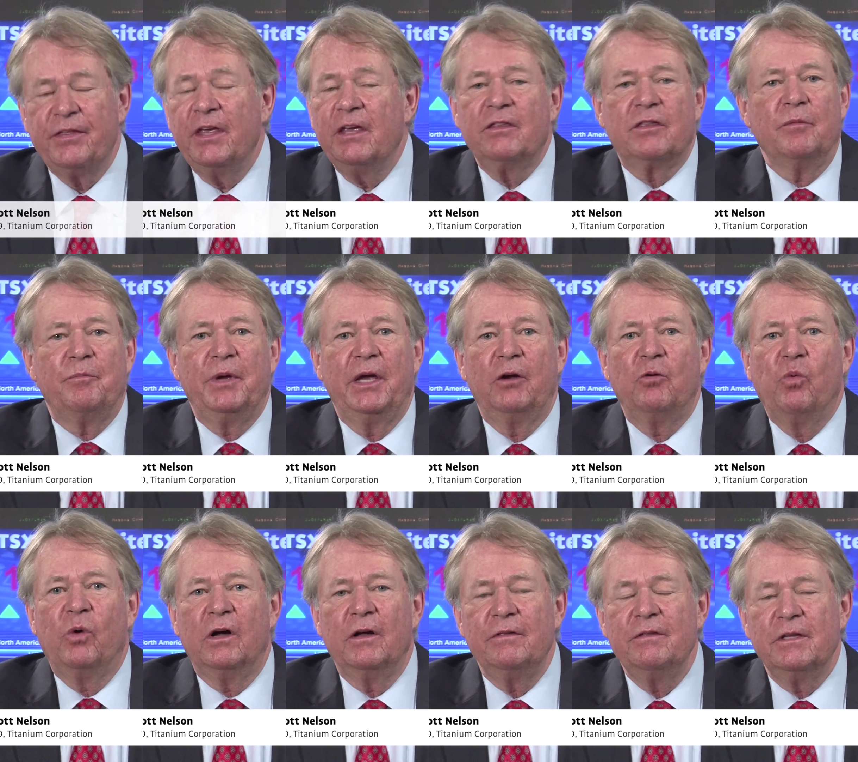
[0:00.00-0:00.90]
think the big
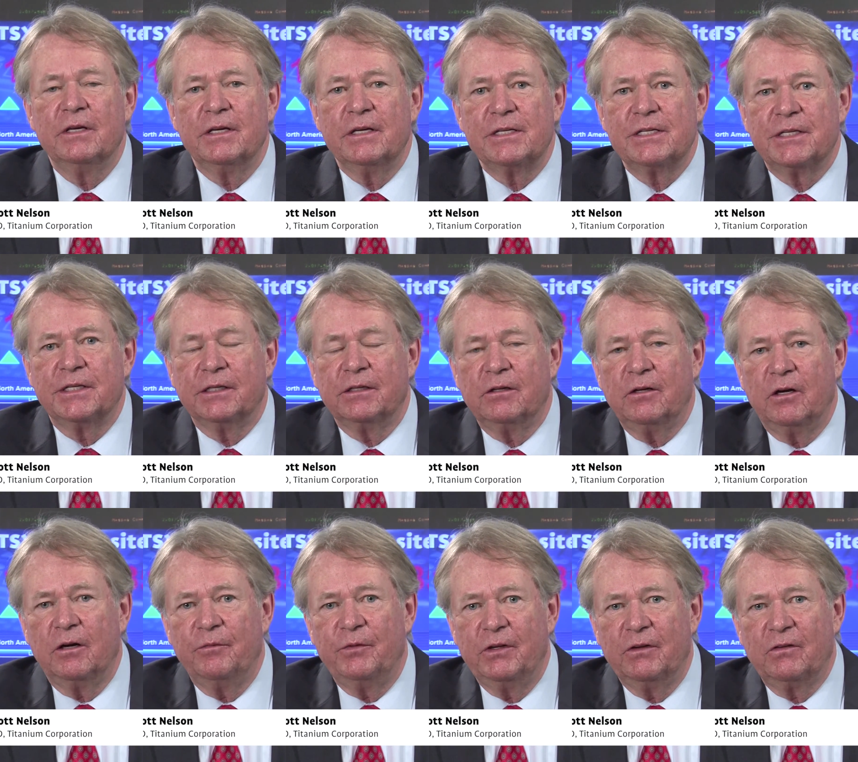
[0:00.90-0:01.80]
one that
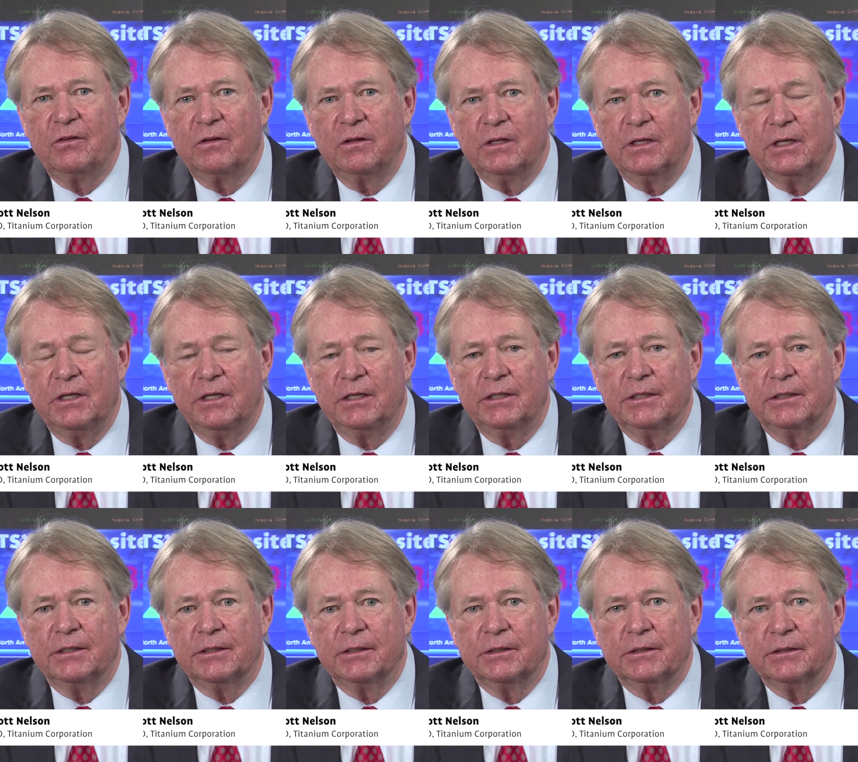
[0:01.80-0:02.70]
obviously
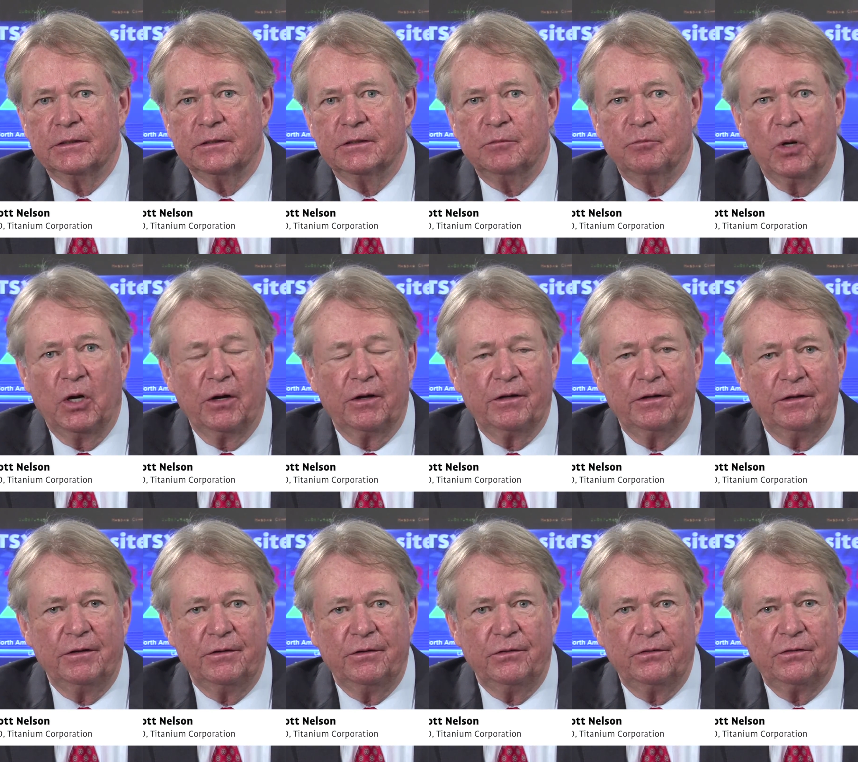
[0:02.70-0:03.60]
the
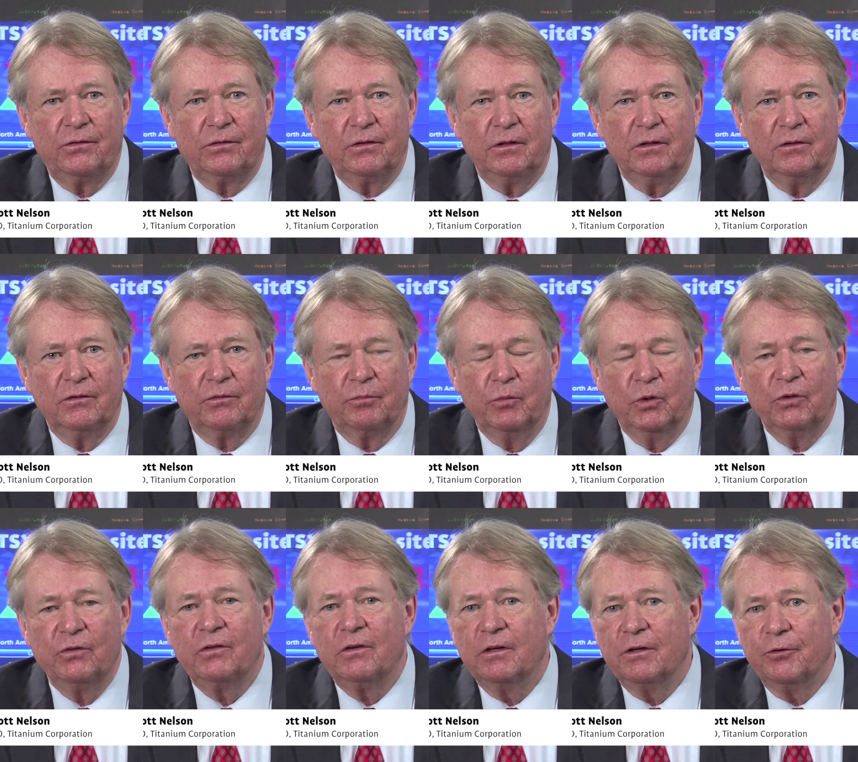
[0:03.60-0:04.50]
market is
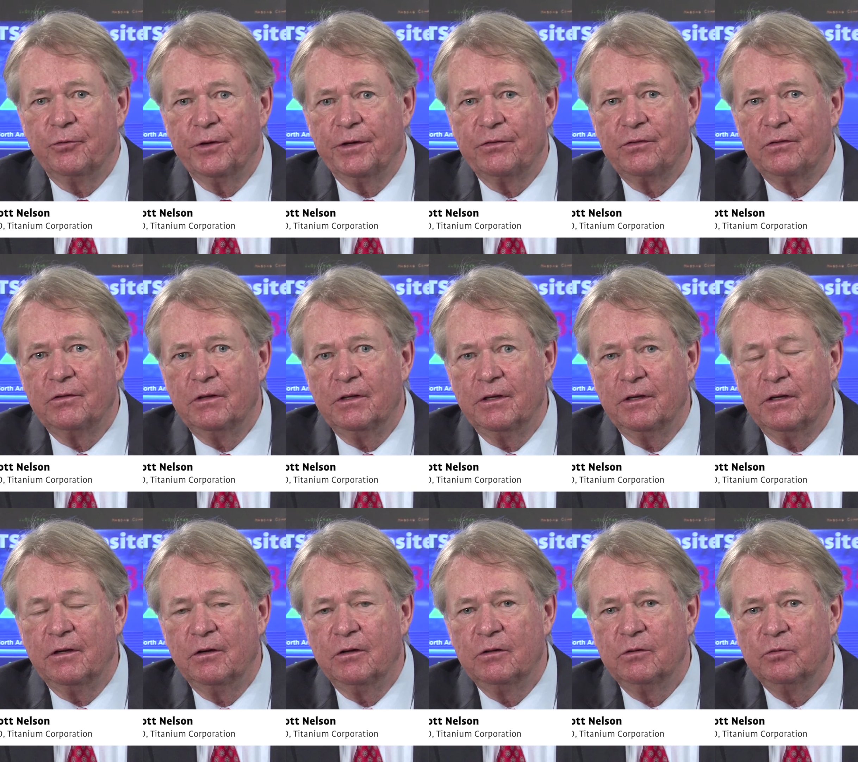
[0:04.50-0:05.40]
most interested
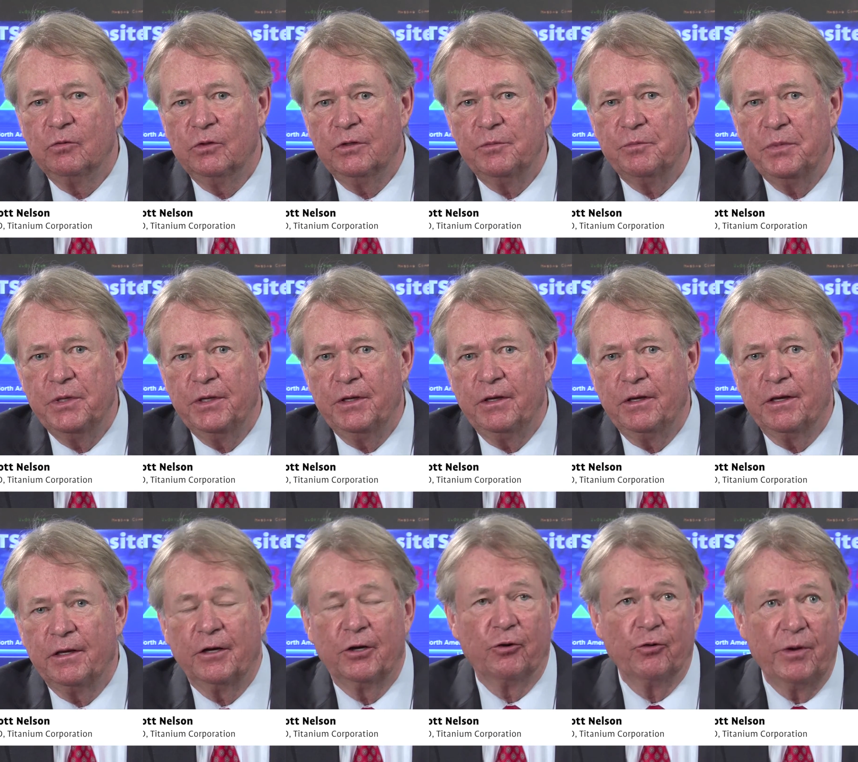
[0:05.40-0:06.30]
in would be
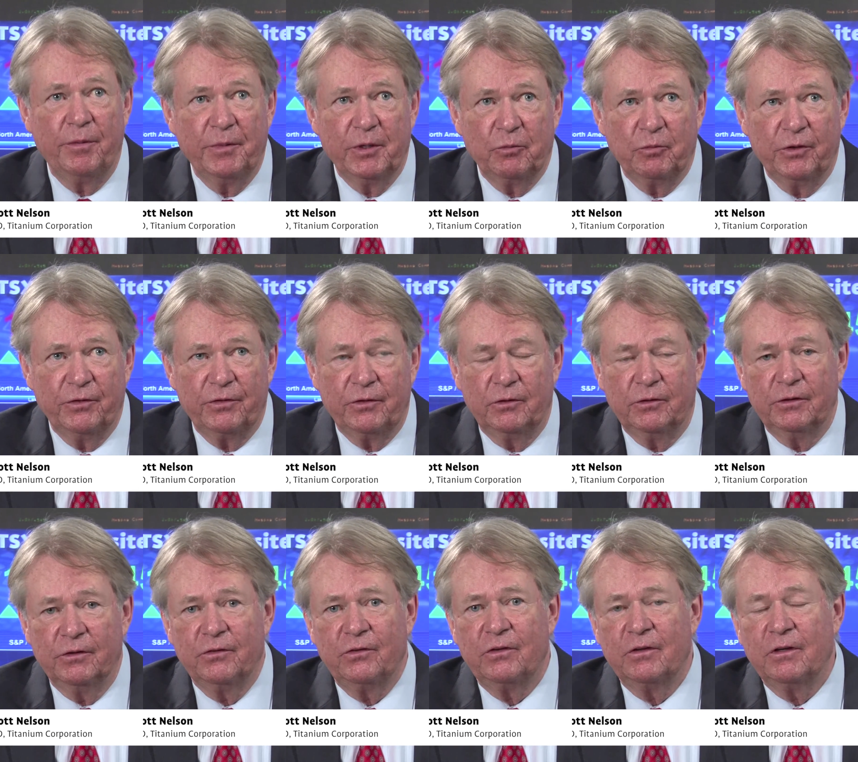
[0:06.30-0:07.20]
an agreement with an
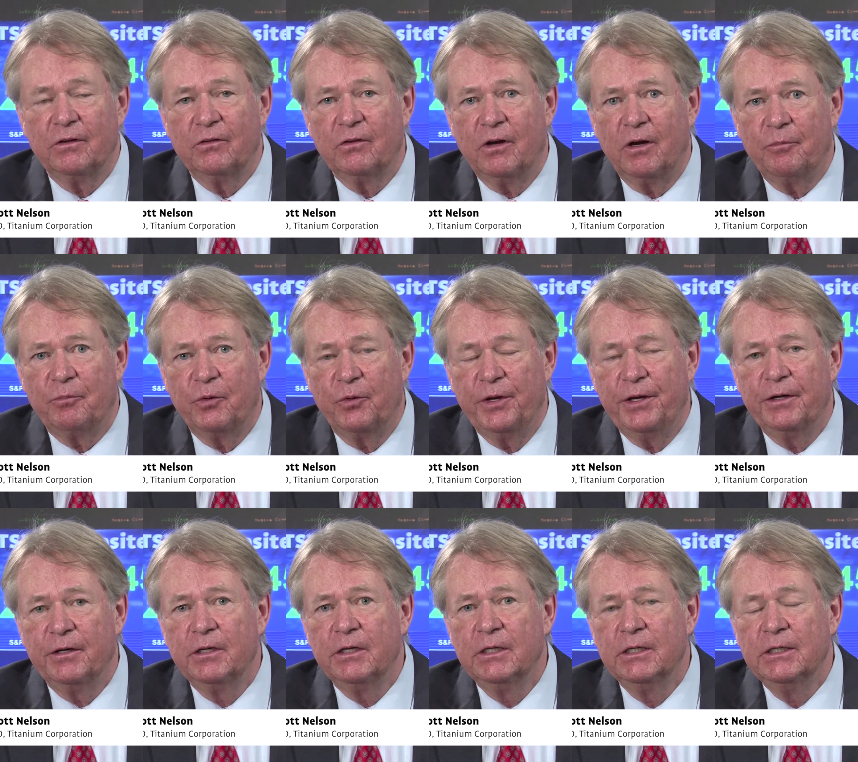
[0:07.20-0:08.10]
oil sands
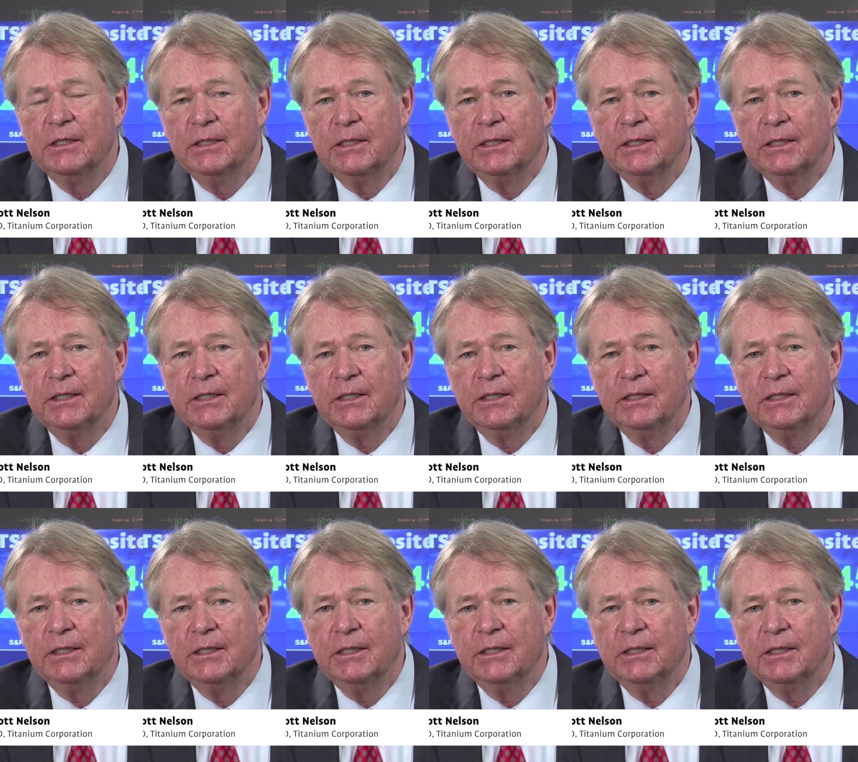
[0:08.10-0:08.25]
operator.